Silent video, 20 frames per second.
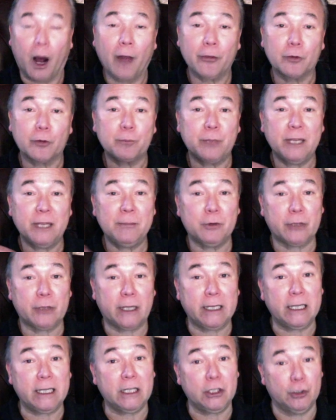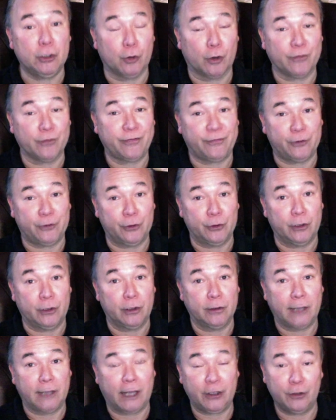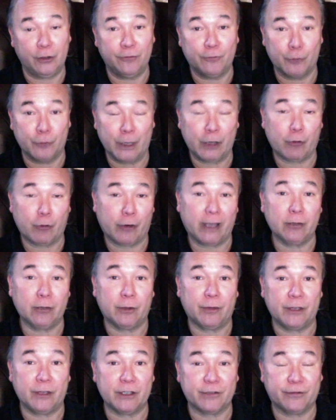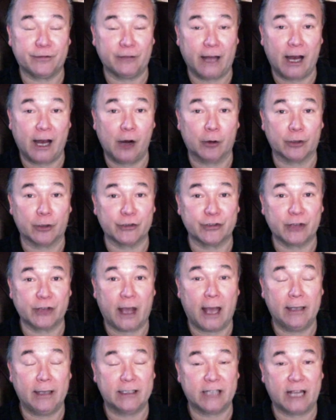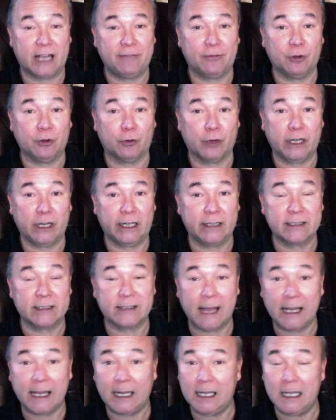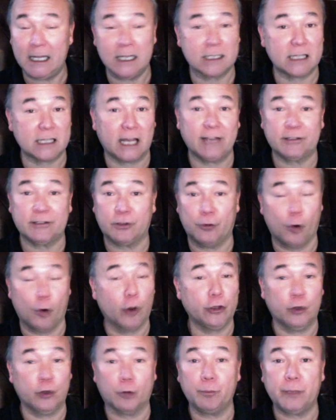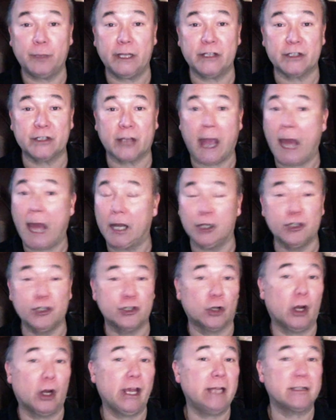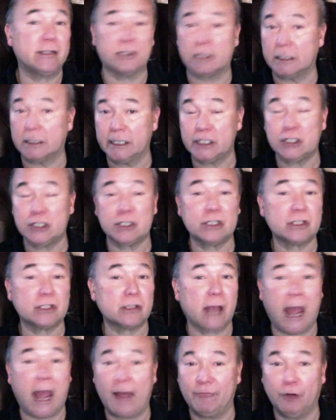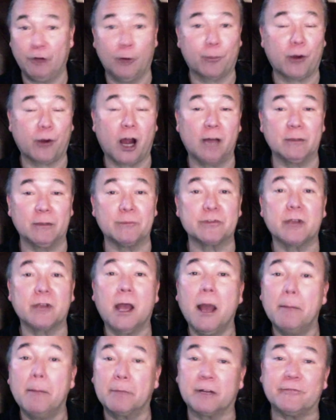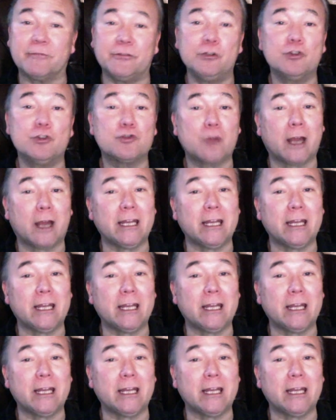other people can eat your food that you've recreated with these flours and safe ingredients. They can eat a slice of your, your pizza and enjoy it. It's delicious, have no problems. But if you